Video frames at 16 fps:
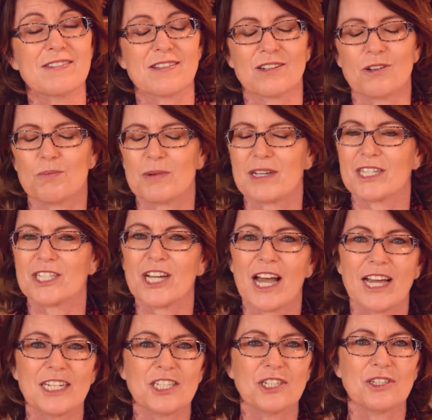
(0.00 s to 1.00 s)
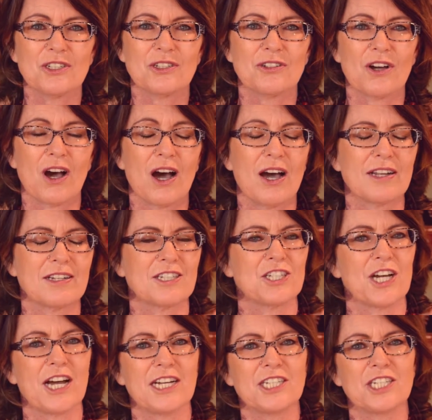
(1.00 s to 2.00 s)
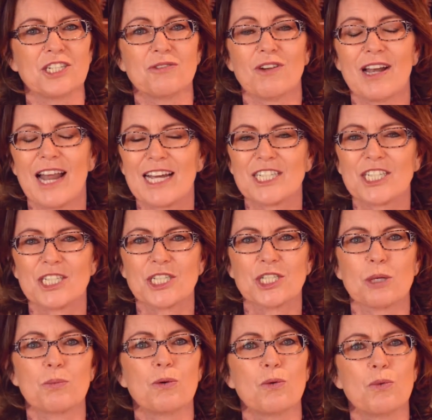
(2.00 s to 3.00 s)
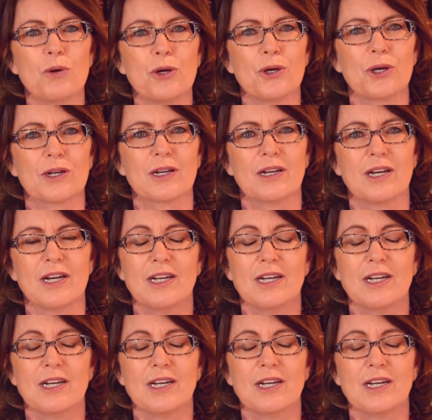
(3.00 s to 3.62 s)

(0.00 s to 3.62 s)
it could be a change in your diet, a change in relationship or work.